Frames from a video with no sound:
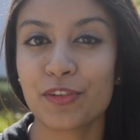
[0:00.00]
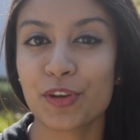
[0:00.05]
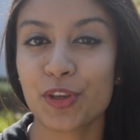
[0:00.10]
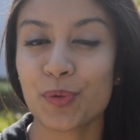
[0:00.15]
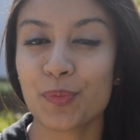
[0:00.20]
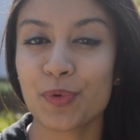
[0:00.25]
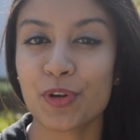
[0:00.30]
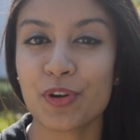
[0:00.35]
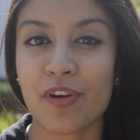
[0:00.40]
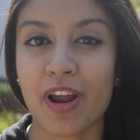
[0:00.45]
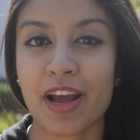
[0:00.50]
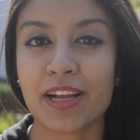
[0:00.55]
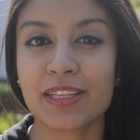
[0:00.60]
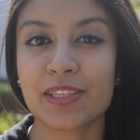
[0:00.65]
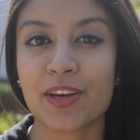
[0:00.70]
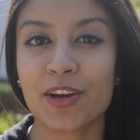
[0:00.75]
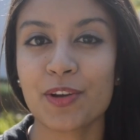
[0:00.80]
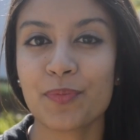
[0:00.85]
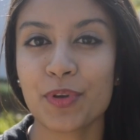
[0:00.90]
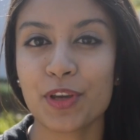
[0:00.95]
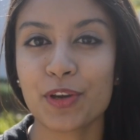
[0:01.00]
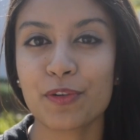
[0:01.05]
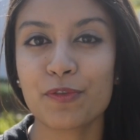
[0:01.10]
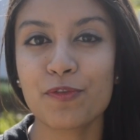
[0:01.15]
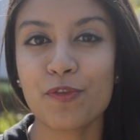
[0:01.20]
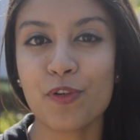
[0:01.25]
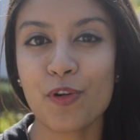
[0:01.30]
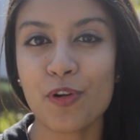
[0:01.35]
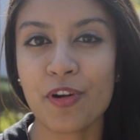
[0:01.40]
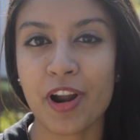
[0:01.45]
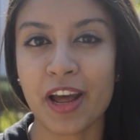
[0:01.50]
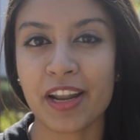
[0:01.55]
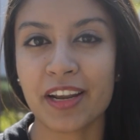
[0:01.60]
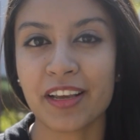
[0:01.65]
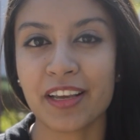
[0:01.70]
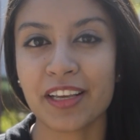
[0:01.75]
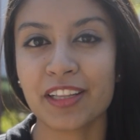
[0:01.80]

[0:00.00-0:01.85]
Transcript: Human Rights on being a forerunner